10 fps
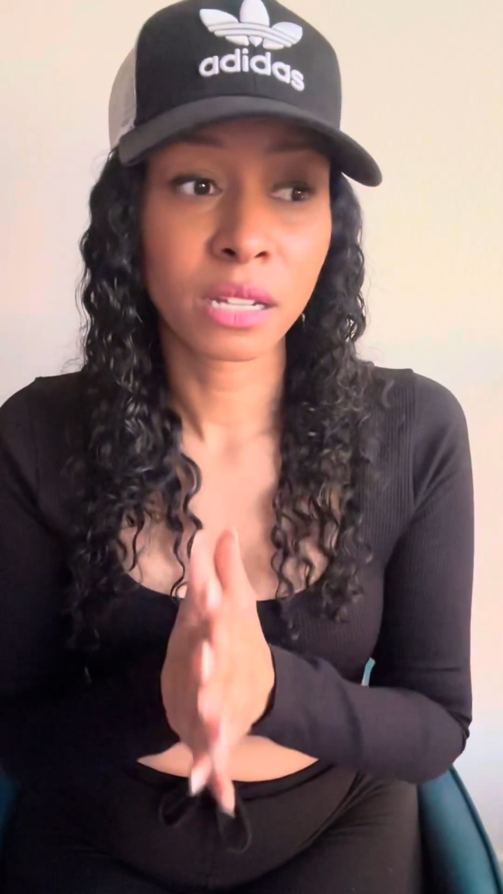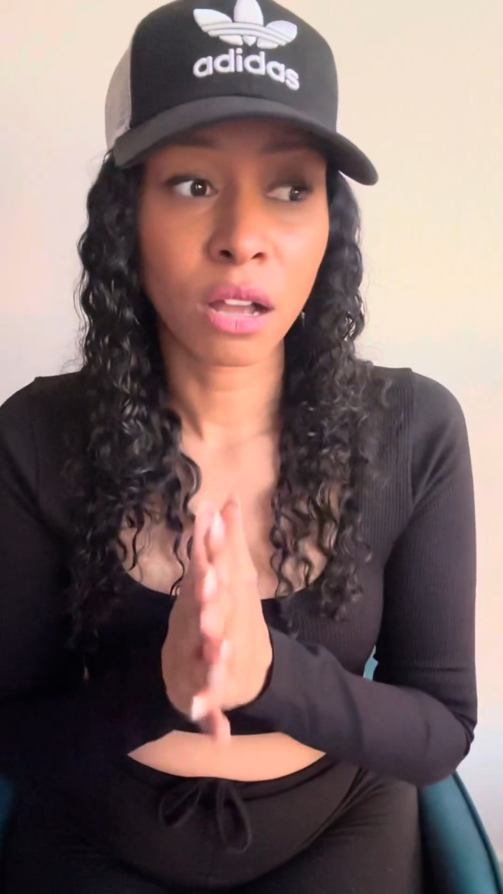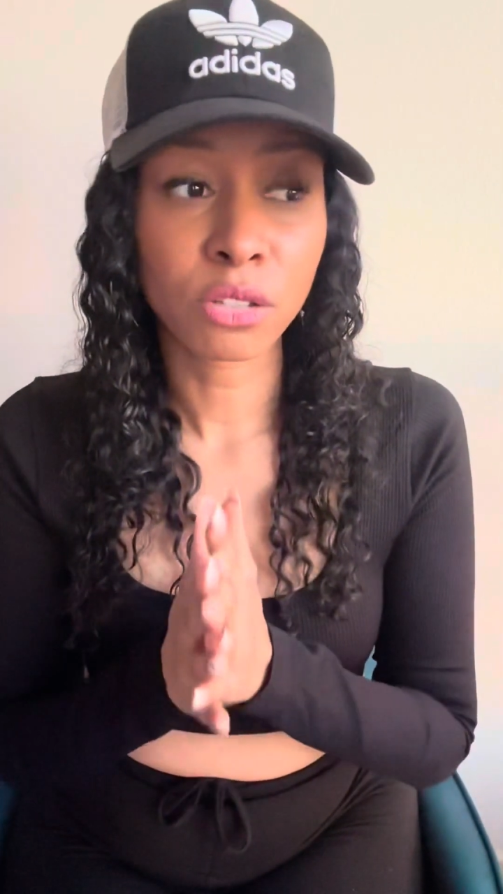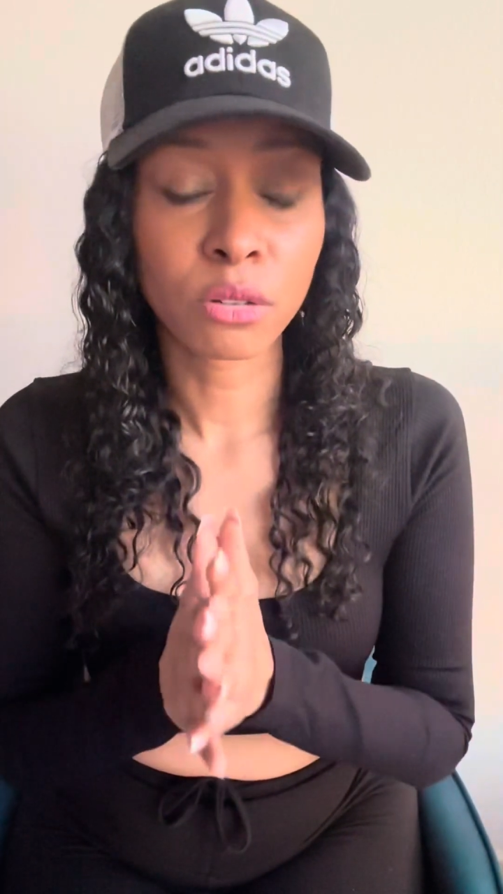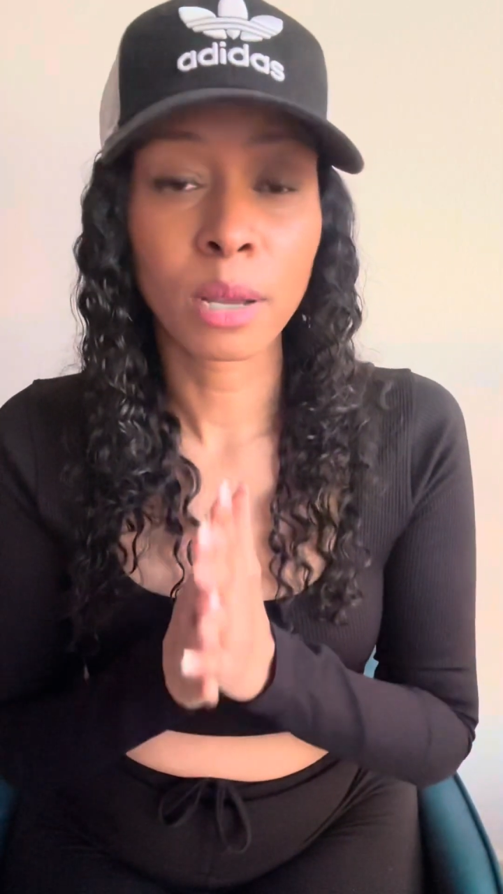it
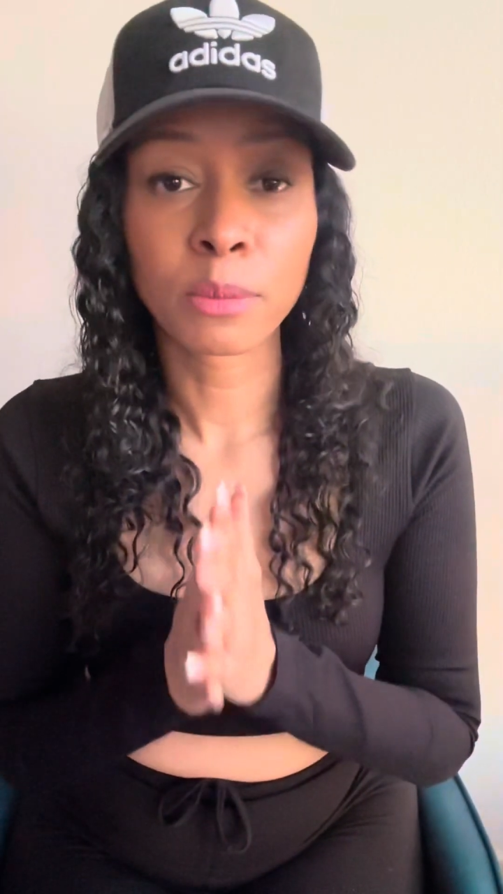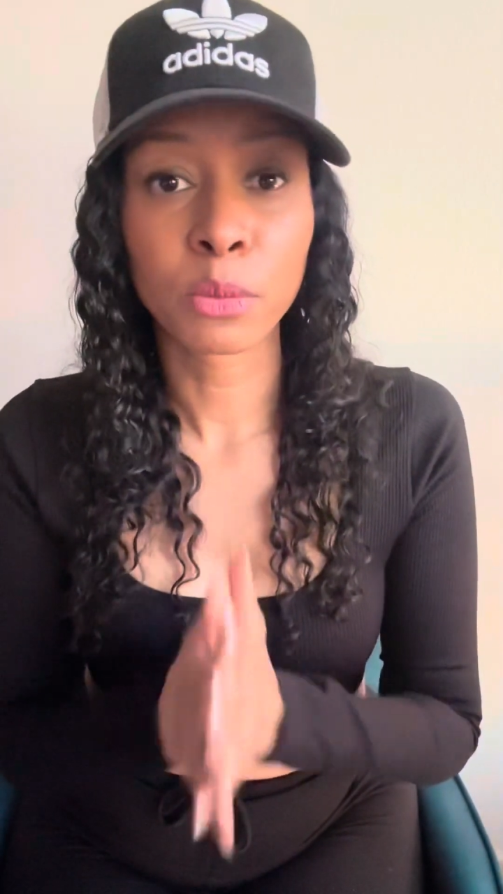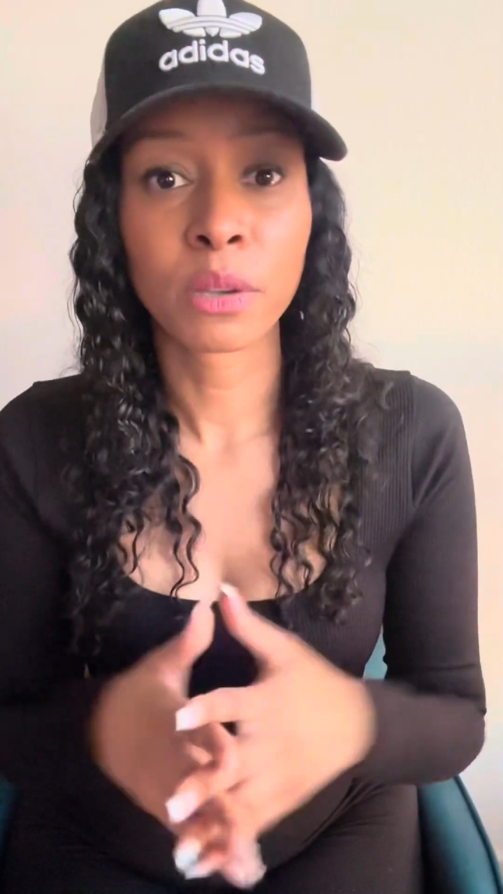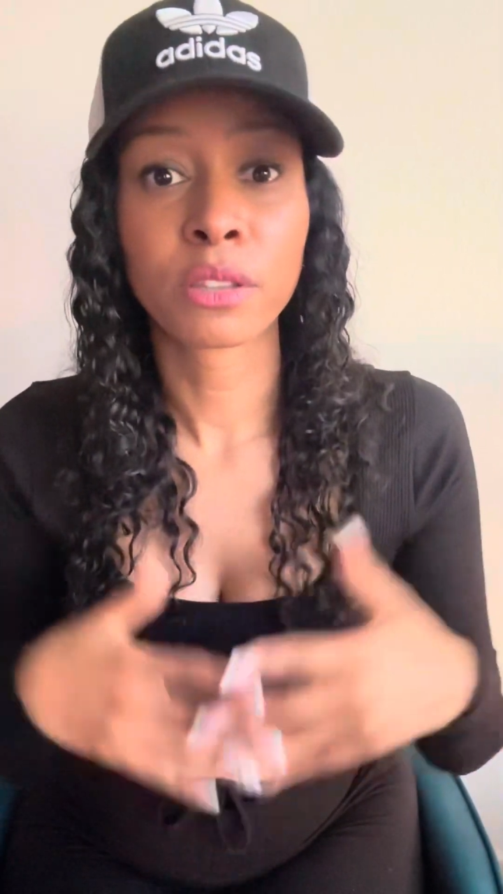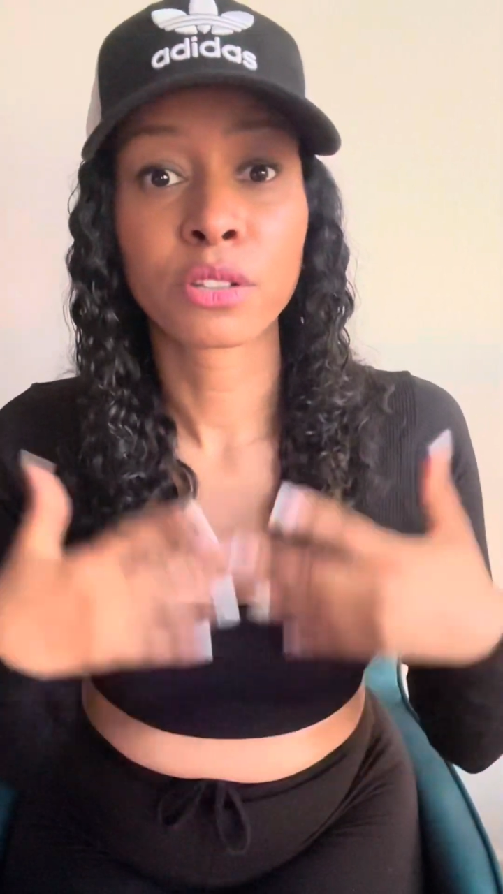also comes
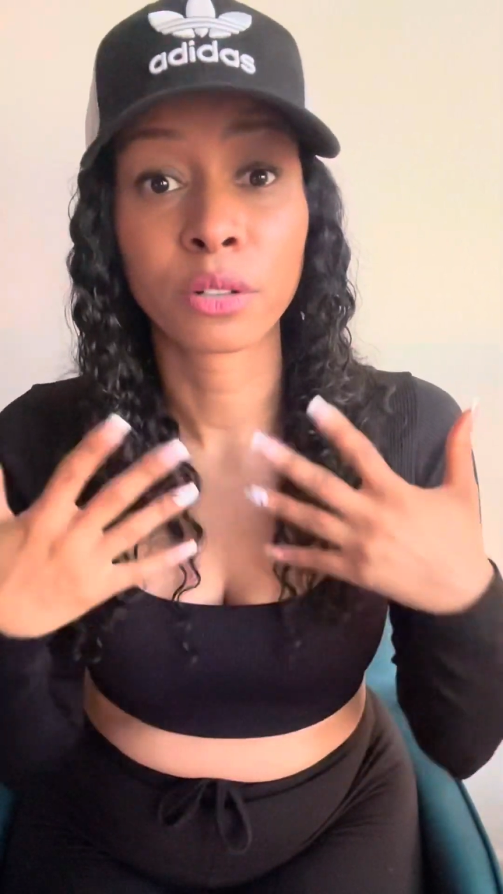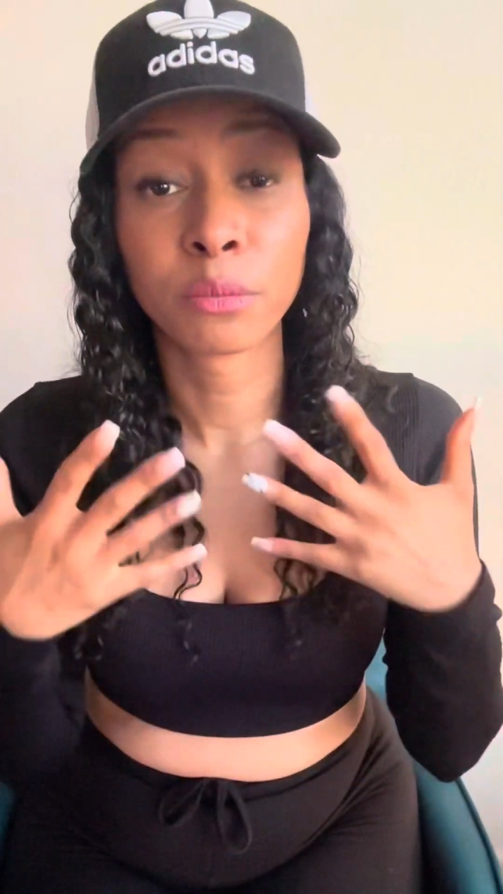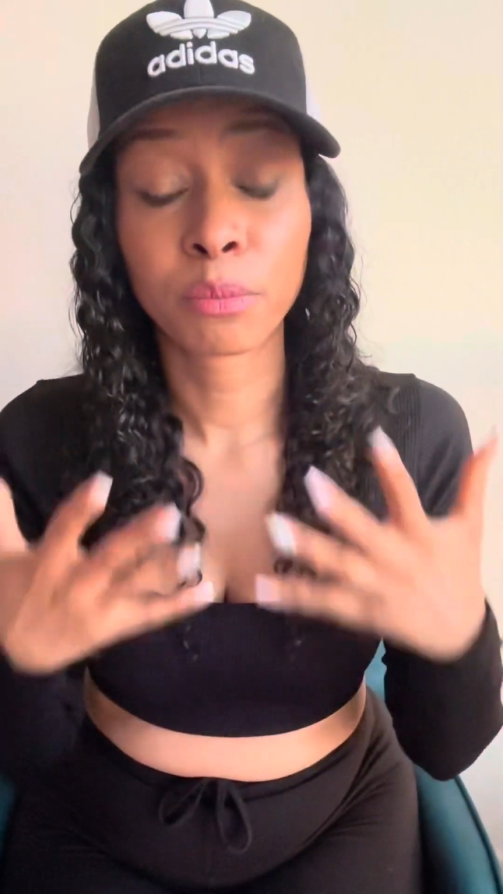with certain